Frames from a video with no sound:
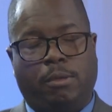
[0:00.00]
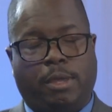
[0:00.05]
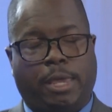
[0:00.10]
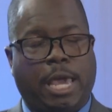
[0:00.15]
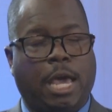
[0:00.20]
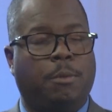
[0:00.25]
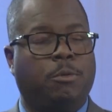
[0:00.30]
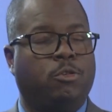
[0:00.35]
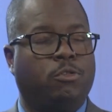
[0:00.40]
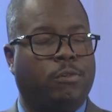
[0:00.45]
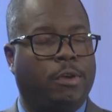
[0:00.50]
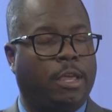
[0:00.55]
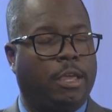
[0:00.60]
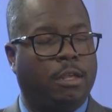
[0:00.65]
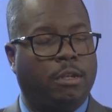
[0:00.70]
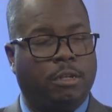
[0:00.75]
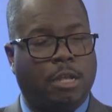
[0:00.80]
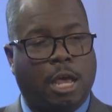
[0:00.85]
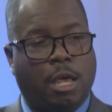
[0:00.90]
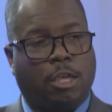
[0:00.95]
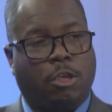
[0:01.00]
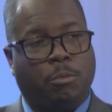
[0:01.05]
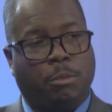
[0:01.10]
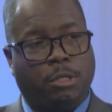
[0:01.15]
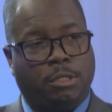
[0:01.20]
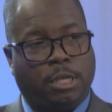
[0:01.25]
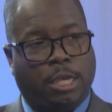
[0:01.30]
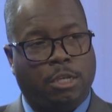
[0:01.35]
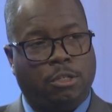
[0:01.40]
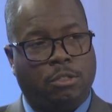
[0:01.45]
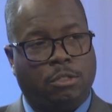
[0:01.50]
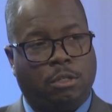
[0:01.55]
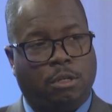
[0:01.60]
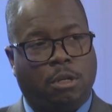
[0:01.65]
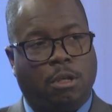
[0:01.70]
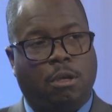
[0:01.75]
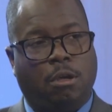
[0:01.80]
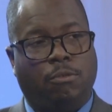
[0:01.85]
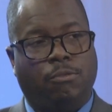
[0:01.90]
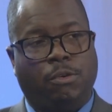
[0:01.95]
capturing and documentation
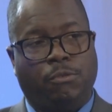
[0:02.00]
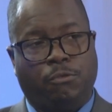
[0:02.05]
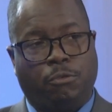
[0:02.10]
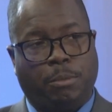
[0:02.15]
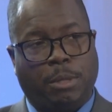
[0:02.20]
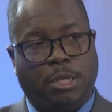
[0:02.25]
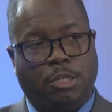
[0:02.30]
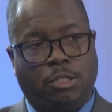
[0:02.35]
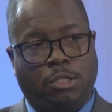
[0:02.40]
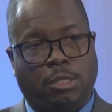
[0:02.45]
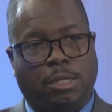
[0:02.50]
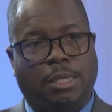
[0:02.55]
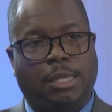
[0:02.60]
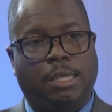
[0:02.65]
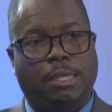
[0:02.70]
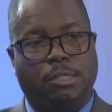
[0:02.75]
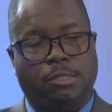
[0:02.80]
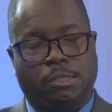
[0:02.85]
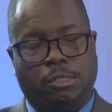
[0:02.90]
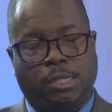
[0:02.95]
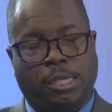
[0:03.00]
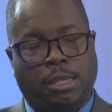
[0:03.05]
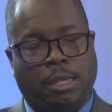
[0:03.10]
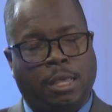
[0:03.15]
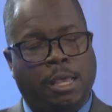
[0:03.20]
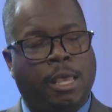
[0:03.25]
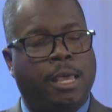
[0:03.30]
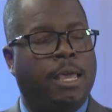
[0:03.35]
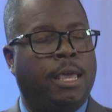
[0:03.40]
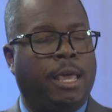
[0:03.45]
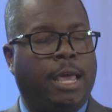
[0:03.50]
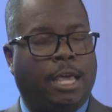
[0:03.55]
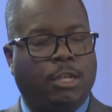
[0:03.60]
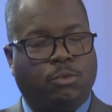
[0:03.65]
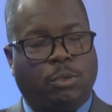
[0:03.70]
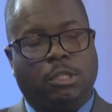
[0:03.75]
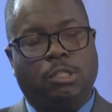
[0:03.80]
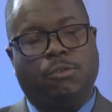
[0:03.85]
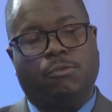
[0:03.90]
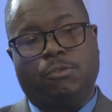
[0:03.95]
of information easy, as
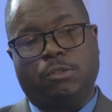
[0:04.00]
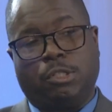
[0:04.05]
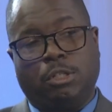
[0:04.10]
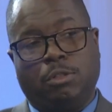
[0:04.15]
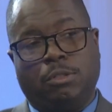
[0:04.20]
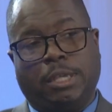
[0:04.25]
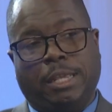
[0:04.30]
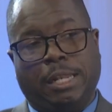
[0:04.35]
well as to facilitate